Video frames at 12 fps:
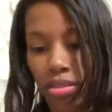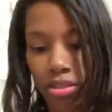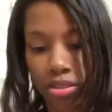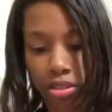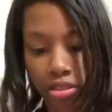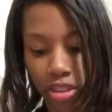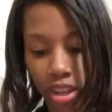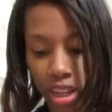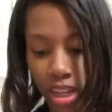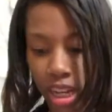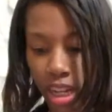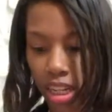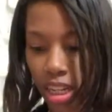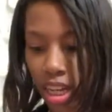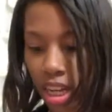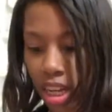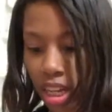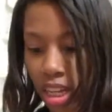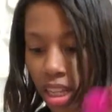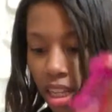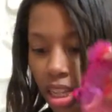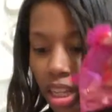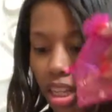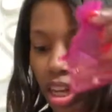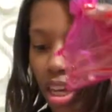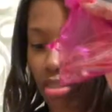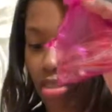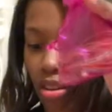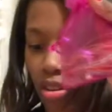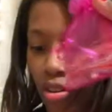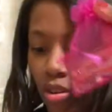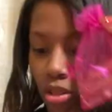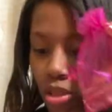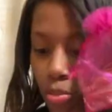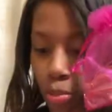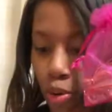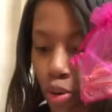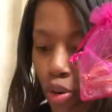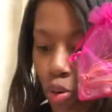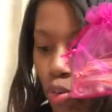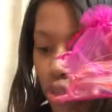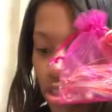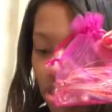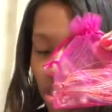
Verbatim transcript: Thirteen ninety nine. The next are the pearl with